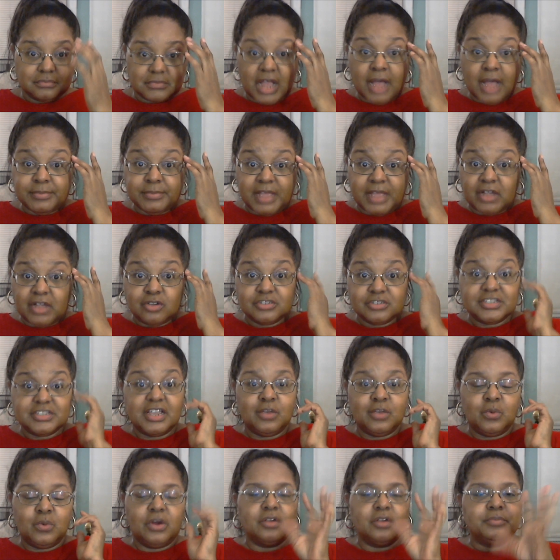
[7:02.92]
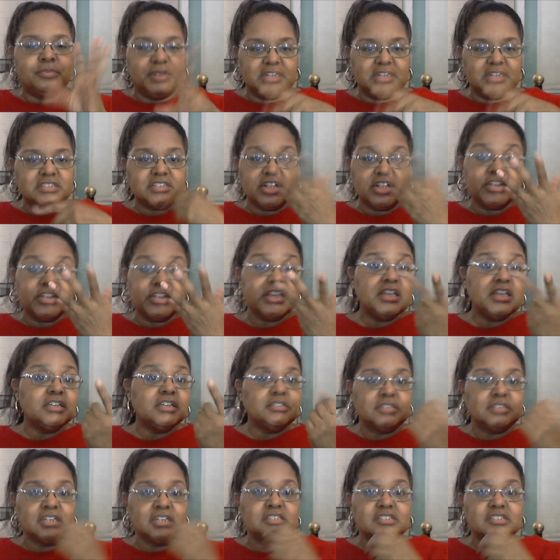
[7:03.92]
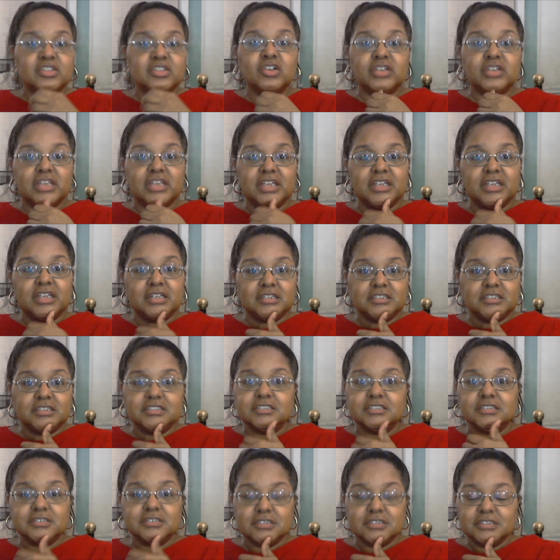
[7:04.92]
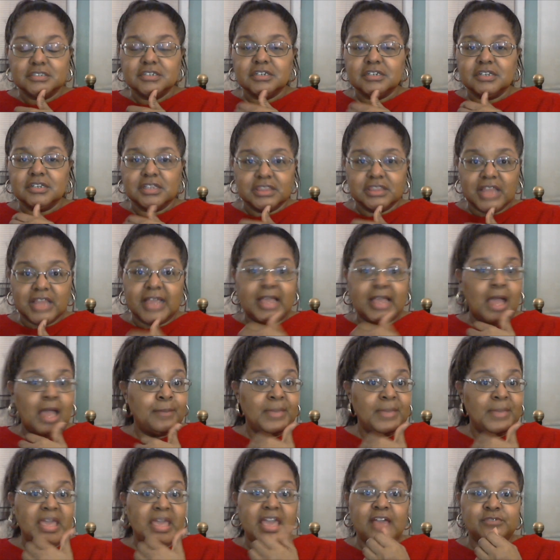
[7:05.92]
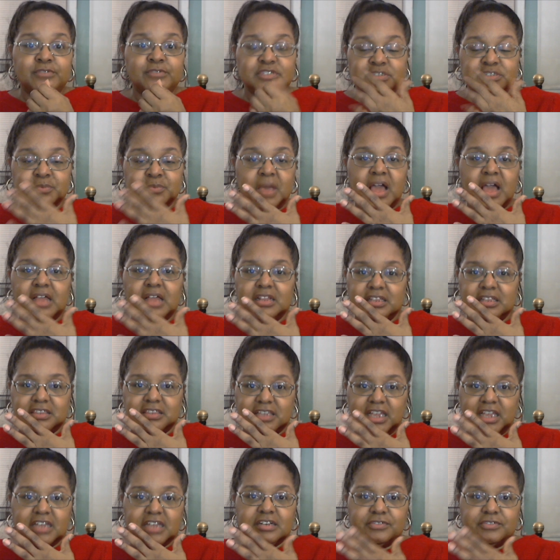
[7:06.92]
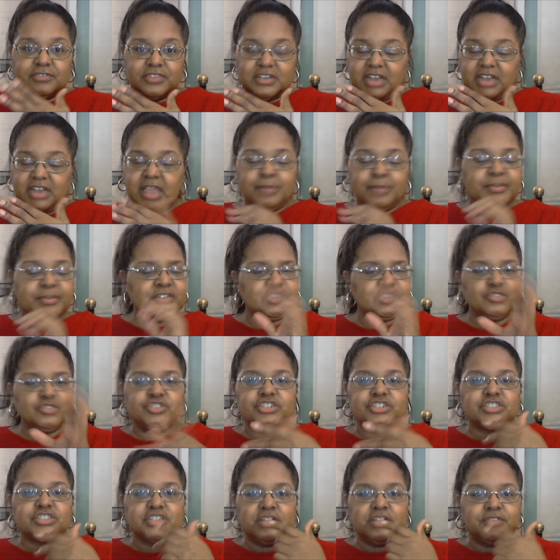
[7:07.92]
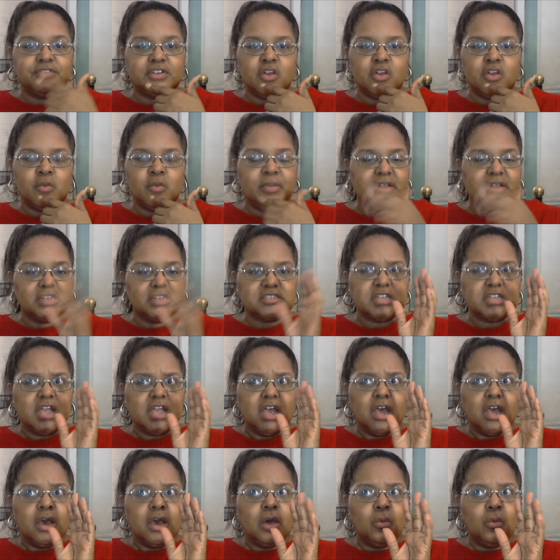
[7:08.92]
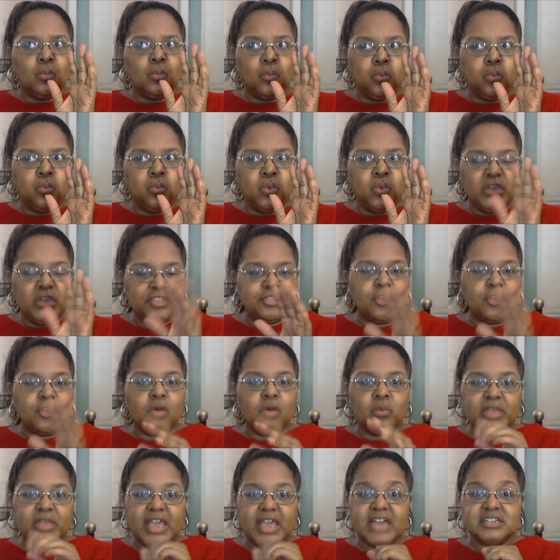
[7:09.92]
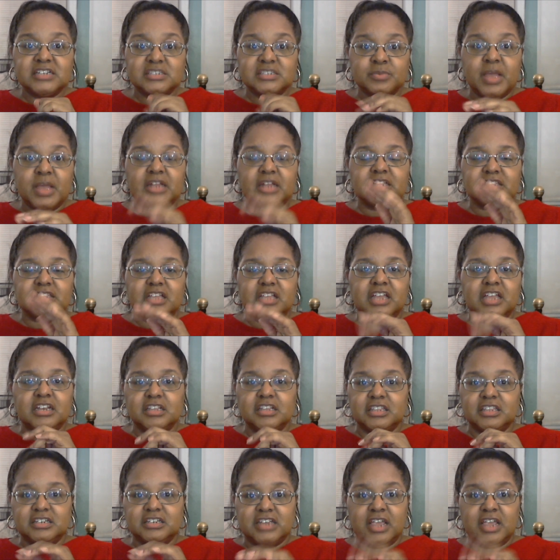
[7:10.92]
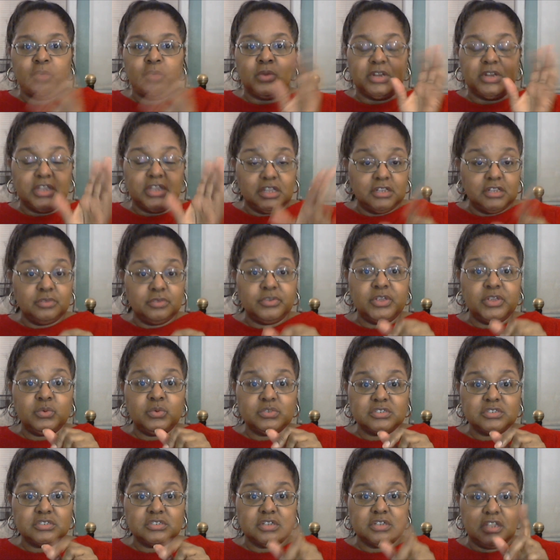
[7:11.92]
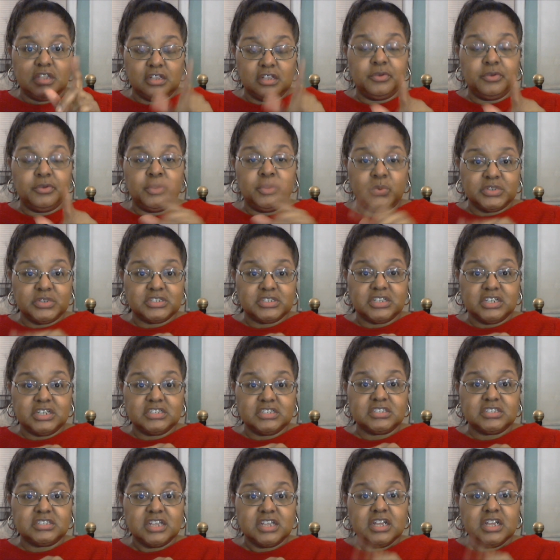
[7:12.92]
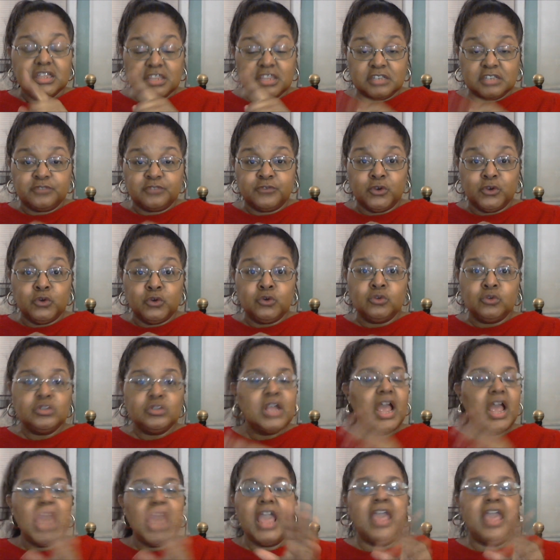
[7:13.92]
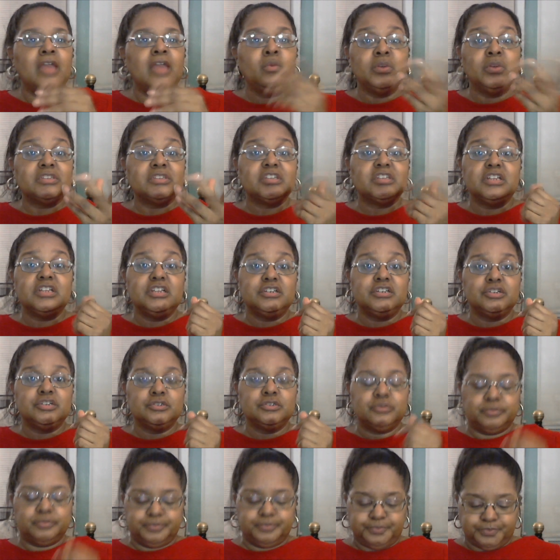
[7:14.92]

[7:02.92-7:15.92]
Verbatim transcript: I'm not going to say a word, but it's looking it's looking like I may have a smile at the end of the day, but you just never know because we thought we had a smile at the end of the day when Hillary was Hillary was against this fool and what did he do?